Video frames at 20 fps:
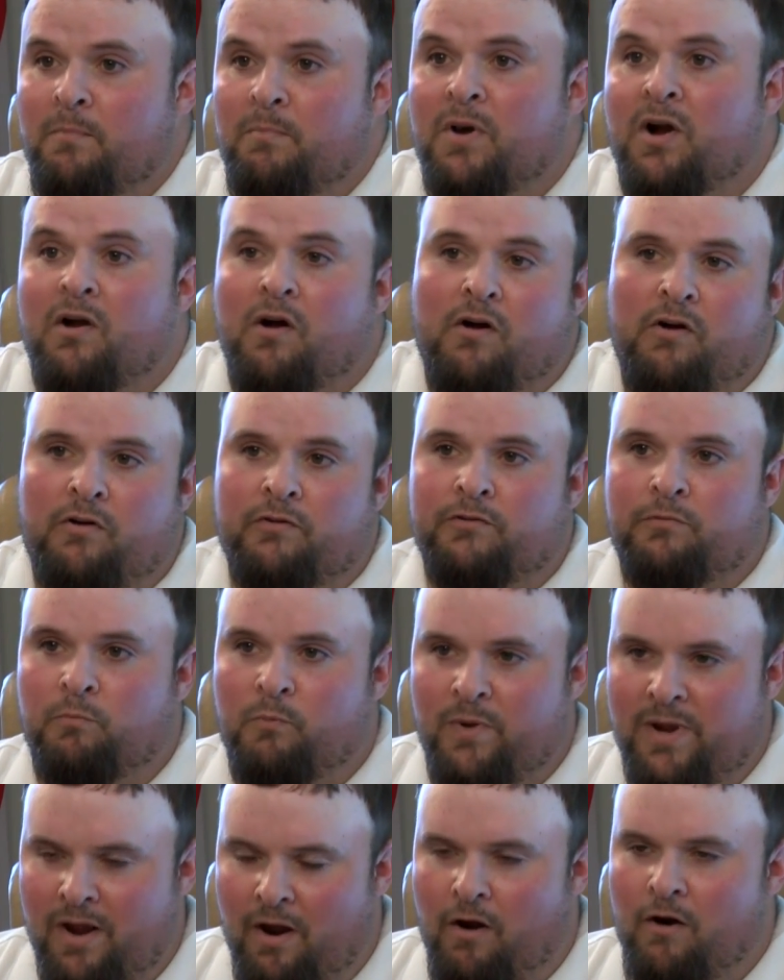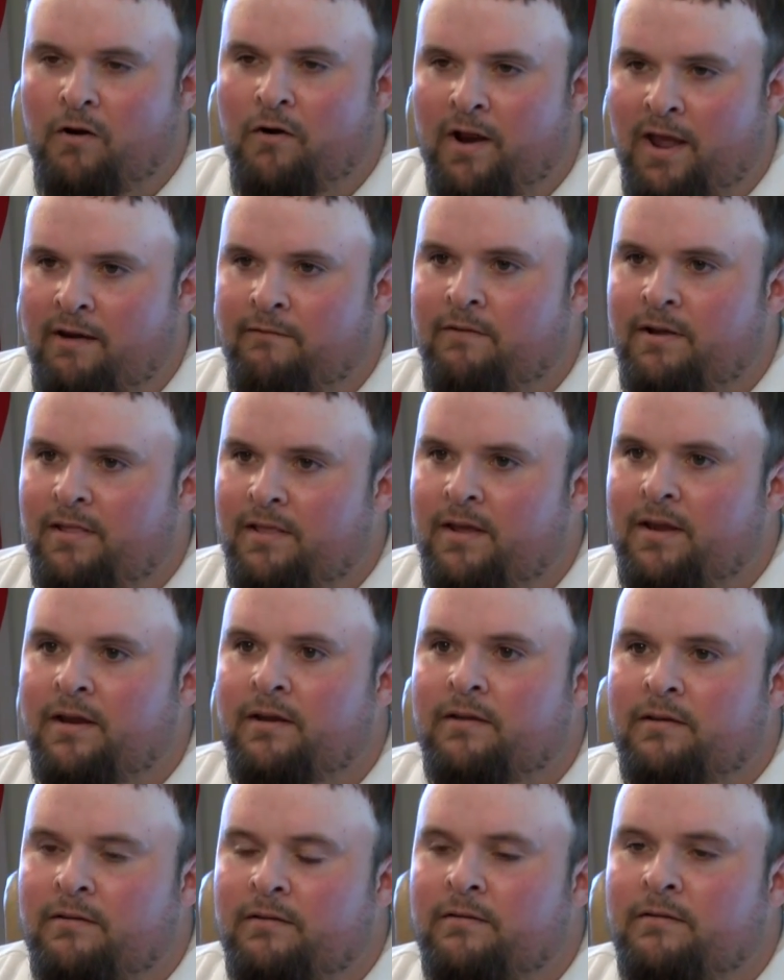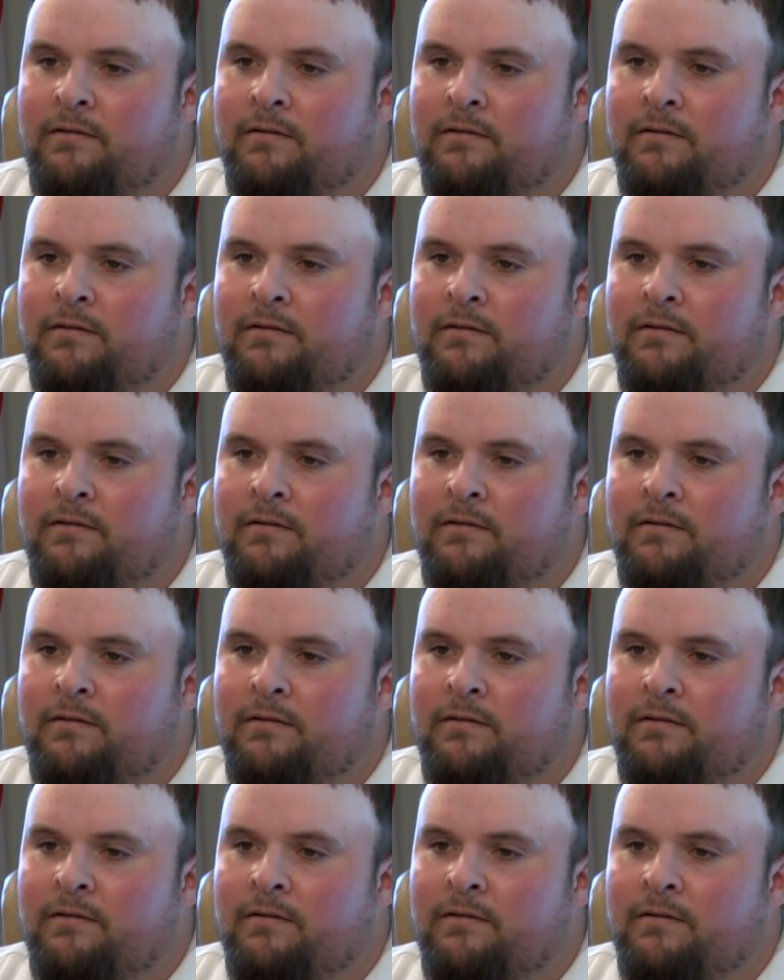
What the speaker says: because we heard everything.